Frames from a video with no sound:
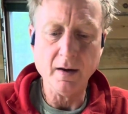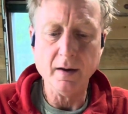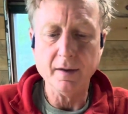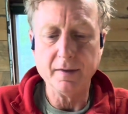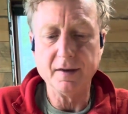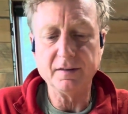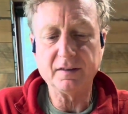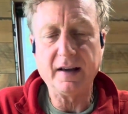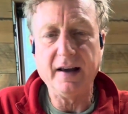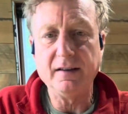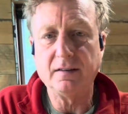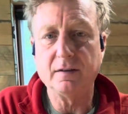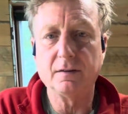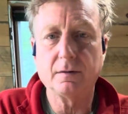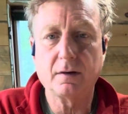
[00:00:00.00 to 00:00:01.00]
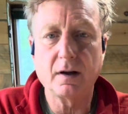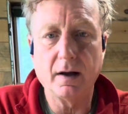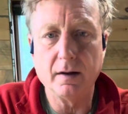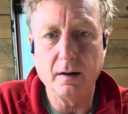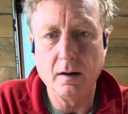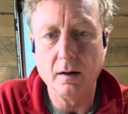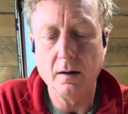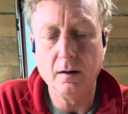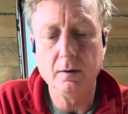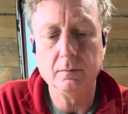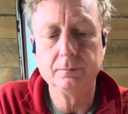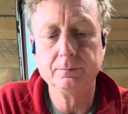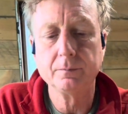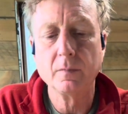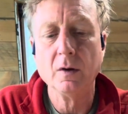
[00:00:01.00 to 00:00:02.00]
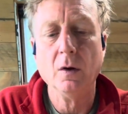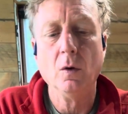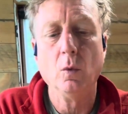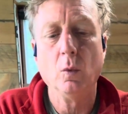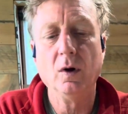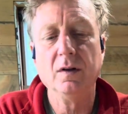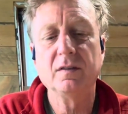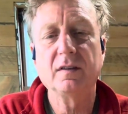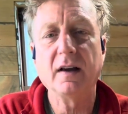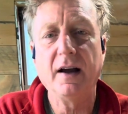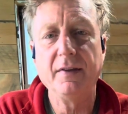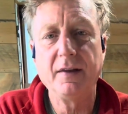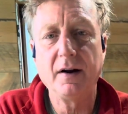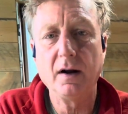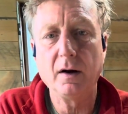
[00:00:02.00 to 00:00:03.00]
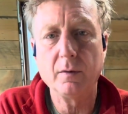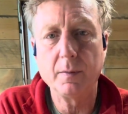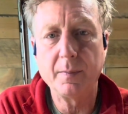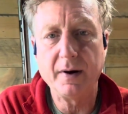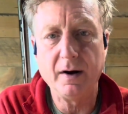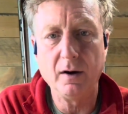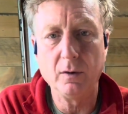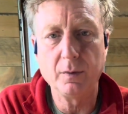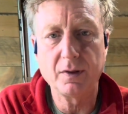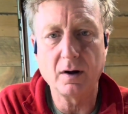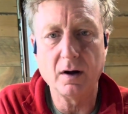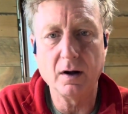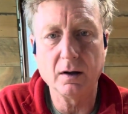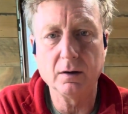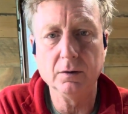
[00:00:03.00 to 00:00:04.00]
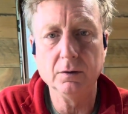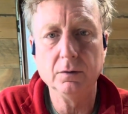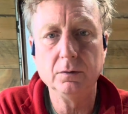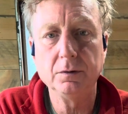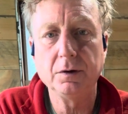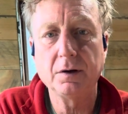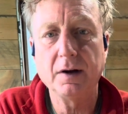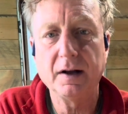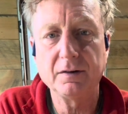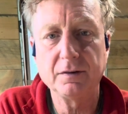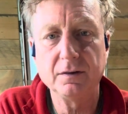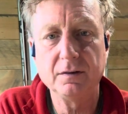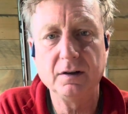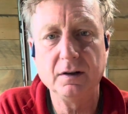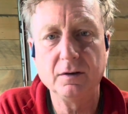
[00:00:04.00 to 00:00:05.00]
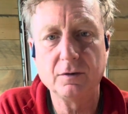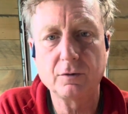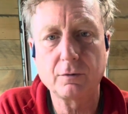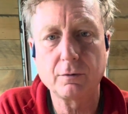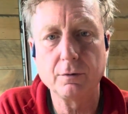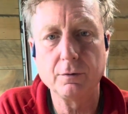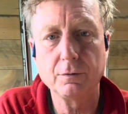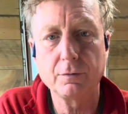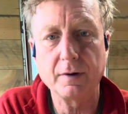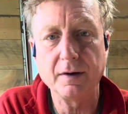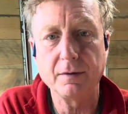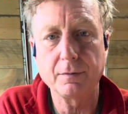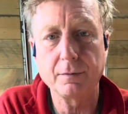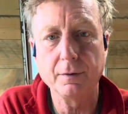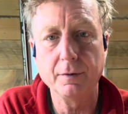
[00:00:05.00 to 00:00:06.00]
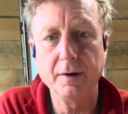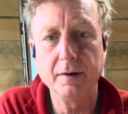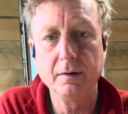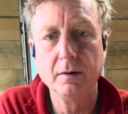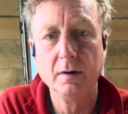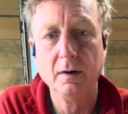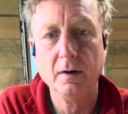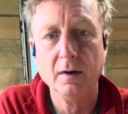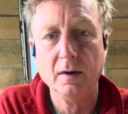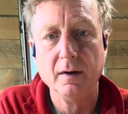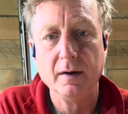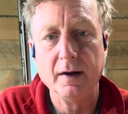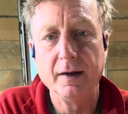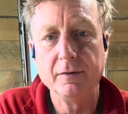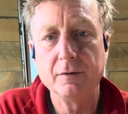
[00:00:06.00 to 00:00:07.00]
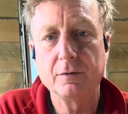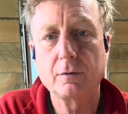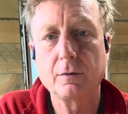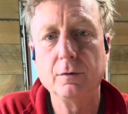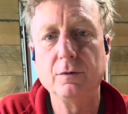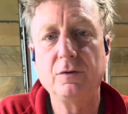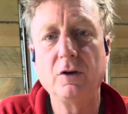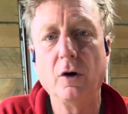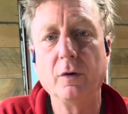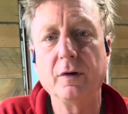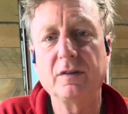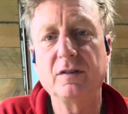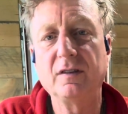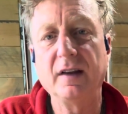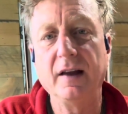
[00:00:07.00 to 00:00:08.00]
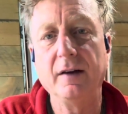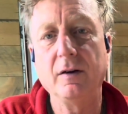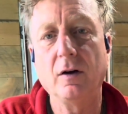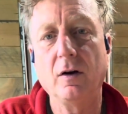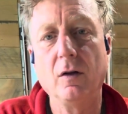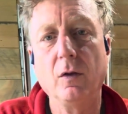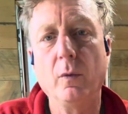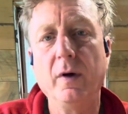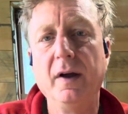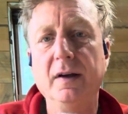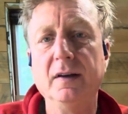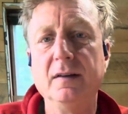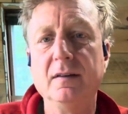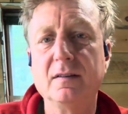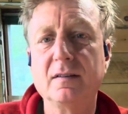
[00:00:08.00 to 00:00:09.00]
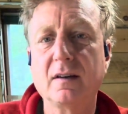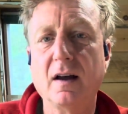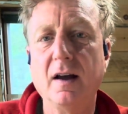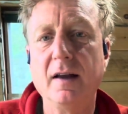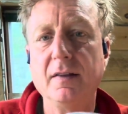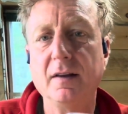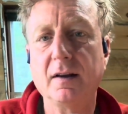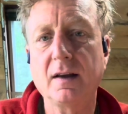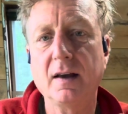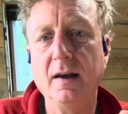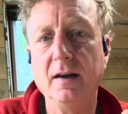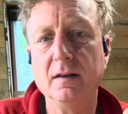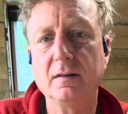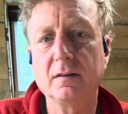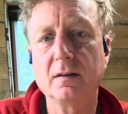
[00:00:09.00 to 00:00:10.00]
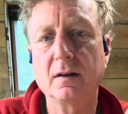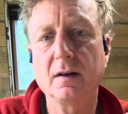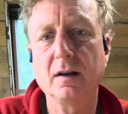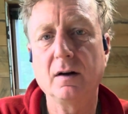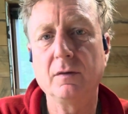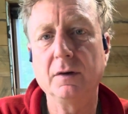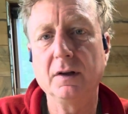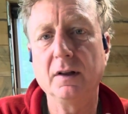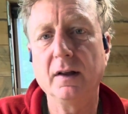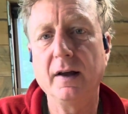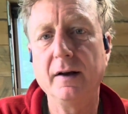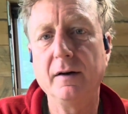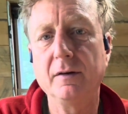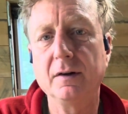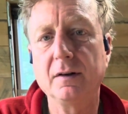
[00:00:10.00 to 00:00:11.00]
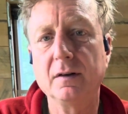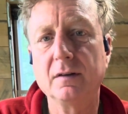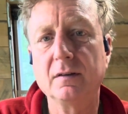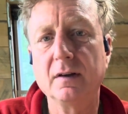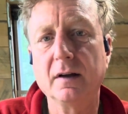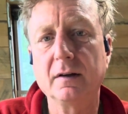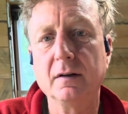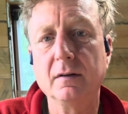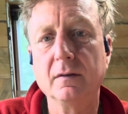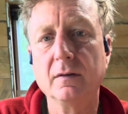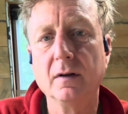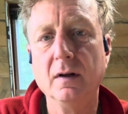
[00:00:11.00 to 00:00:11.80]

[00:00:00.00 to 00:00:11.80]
This case has got one side that I repaired with hot glue. You can actually see the screws right through it. And the screws don't extend all the way inside the case. I can't really light it right this second.